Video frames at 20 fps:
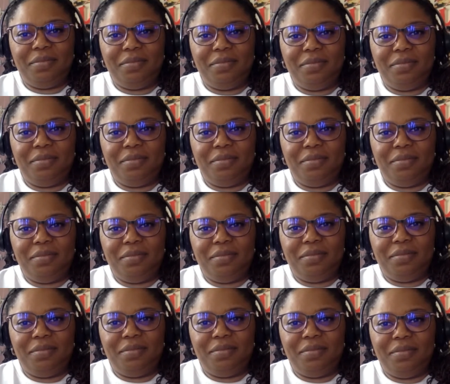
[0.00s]

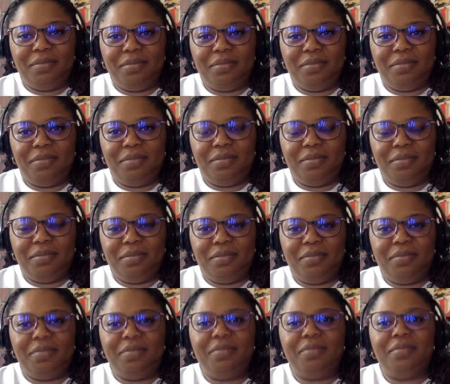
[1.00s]

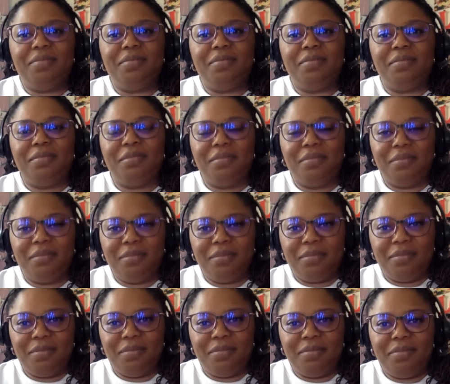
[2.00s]

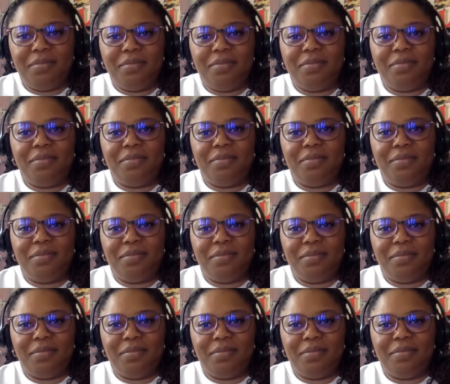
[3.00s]

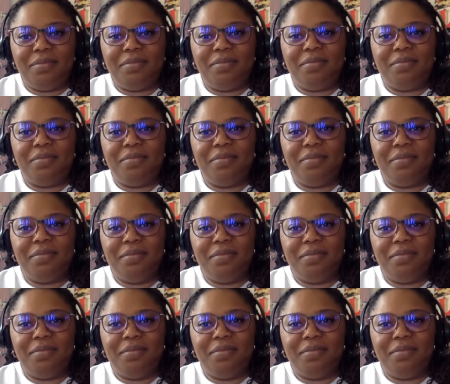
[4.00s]
This person isn't speaking.